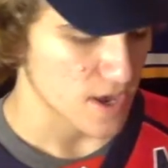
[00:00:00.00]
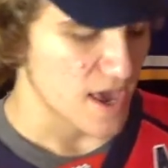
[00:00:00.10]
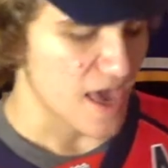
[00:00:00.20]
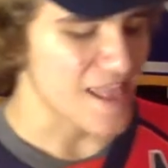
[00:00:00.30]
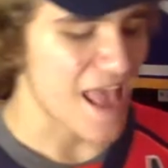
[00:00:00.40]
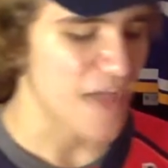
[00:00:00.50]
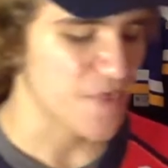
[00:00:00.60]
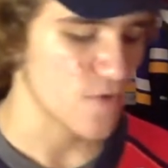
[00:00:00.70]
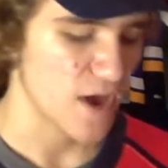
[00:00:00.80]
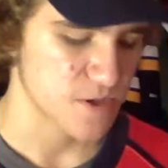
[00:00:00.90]
and
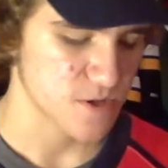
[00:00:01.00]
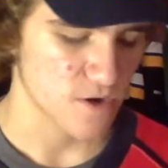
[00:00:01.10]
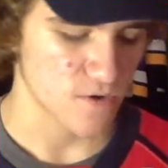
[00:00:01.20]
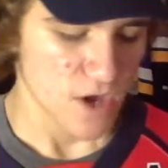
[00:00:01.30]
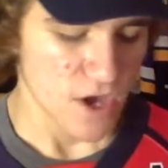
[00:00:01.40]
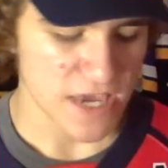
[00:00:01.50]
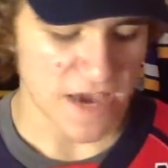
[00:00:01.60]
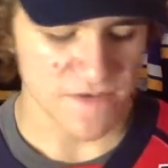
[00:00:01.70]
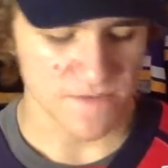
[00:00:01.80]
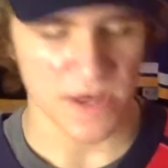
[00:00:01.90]
Hathaway. So you have
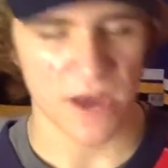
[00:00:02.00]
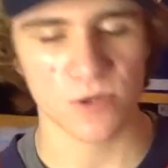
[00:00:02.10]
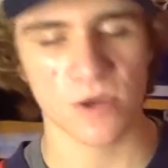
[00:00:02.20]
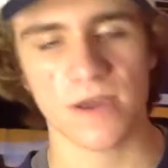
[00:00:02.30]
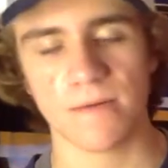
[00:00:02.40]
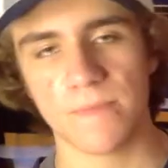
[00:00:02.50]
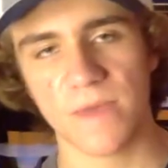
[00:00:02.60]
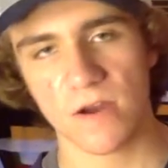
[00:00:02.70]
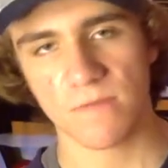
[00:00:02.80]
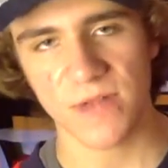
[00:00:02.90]
some players who can come up
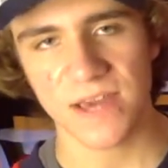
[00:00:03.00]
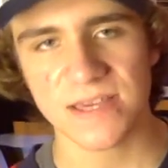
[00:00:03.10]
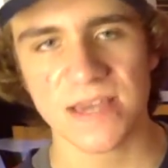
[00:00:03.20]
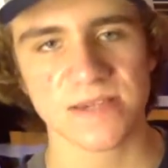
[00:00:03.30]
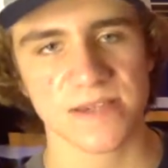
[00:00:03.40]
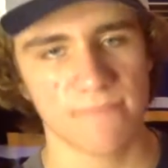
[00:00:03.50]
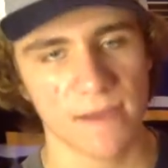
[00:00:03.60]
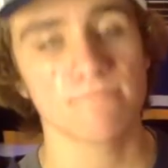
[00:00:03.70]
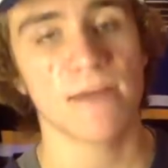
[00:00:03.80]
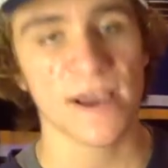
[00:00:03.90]
there and play decent.
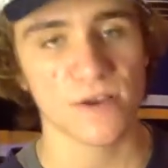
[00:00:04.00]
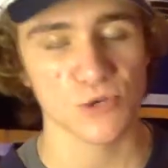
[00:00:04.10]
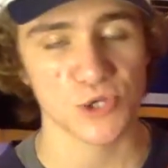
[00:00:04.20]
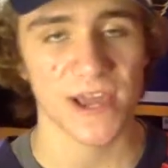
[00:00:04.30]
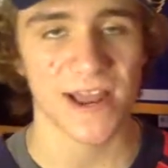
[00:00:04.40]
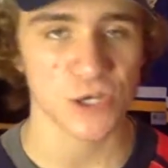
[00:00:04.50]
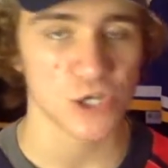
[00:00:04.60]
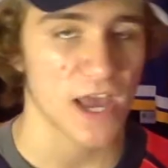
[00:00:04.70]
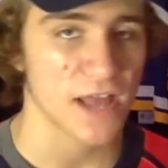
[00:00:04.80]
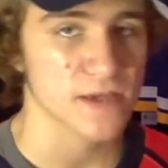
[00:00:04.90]
McMichael should get a
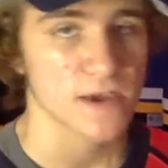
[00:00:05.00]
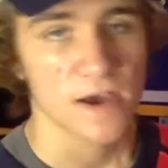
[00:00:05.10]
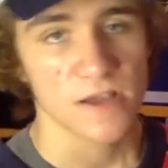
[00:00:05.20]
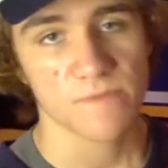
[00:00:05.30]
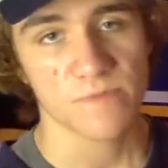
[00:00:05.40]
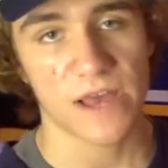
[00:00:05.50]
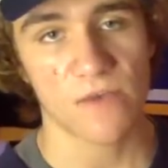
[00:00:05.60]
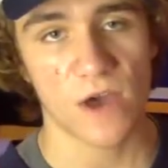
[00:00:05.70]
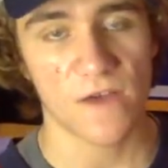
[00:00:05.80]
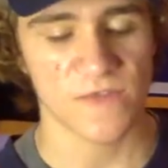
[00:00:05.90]
chance to play
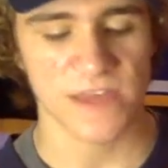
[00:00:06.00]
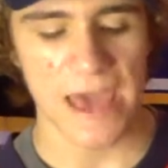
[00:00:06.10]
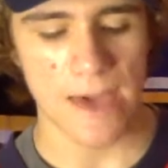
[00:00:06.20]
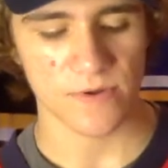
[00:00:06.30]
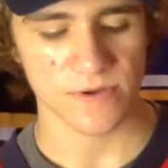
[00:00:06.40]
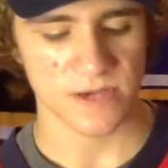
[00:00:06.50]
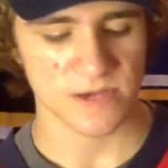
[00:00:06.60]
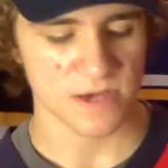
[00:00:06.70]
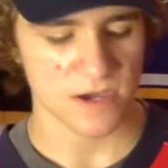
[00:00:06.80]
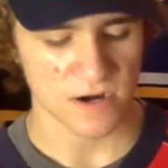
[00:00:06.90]
well for the Capitals this
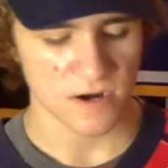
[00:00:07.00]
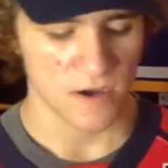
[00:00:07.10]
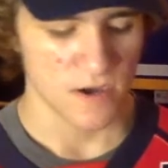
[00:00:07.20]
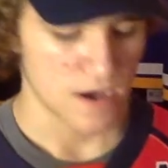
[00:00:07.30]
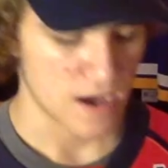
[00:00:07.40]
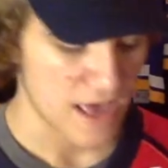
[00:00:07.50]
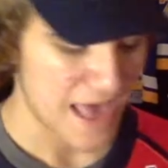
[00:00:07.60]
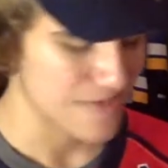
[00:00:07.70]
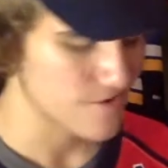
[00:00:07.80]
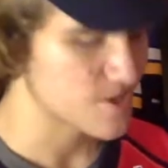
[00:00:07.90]
year.
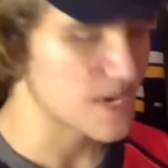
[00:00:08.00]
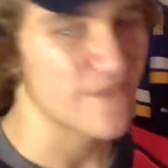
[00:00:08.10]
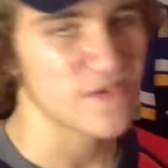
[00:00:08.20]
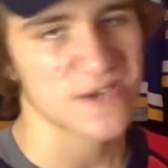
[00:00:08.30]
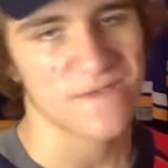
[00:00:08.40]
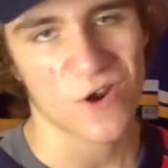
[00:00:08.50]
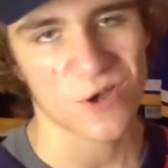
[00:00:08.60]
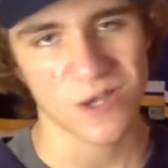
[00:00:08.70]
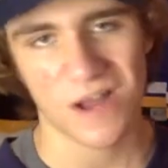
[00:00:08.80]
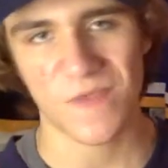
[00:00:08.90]
Eller is obviously a very
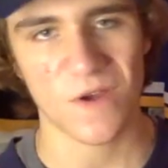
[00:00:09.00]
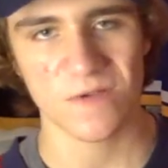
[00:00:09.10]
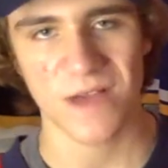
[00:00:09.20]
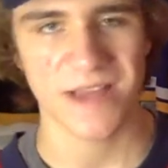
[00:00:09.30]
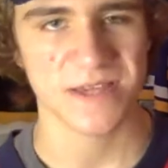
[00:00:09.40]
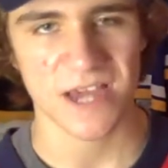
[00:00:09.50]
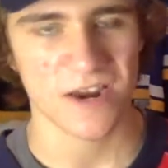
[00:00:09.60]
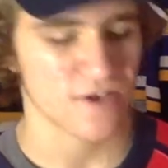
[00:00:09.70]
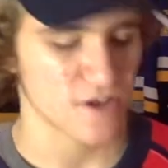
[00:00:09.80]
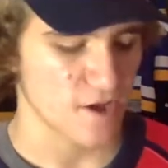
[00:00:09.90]
solid third line center.
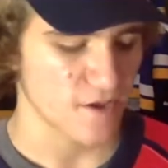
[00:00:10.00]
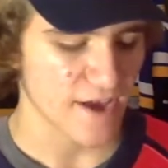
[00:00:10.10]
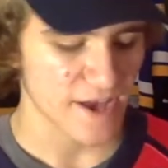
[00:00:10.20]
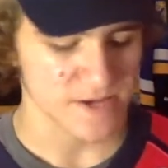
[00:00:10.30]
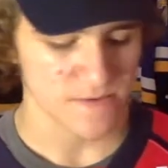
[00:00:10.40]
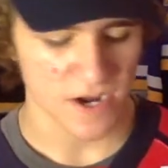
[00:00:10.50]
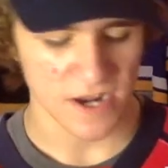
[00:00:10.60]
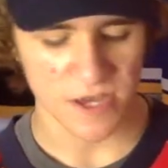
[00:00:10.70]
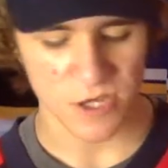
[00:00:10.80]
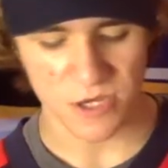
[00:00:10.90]
You know, you got some good
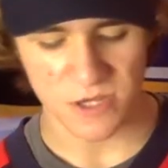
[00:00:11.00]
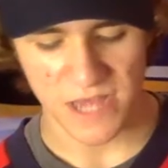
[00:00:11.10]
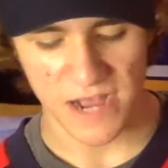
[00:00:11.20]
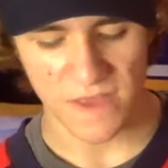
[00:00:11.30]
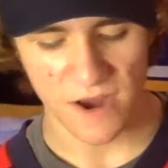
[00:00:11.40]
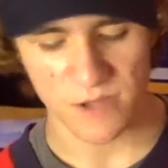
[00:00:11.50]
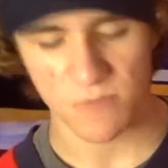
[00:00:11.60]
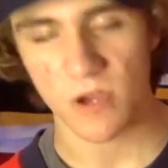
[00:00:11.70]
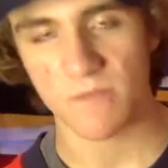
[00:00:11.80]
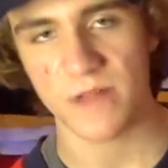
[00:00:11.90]
additions down there and some
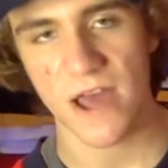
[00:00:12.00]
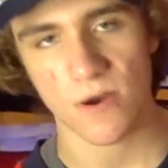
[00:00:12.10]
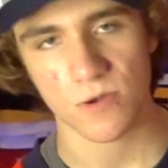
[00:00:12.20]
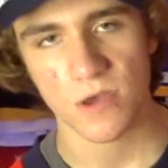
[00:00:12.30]
good players.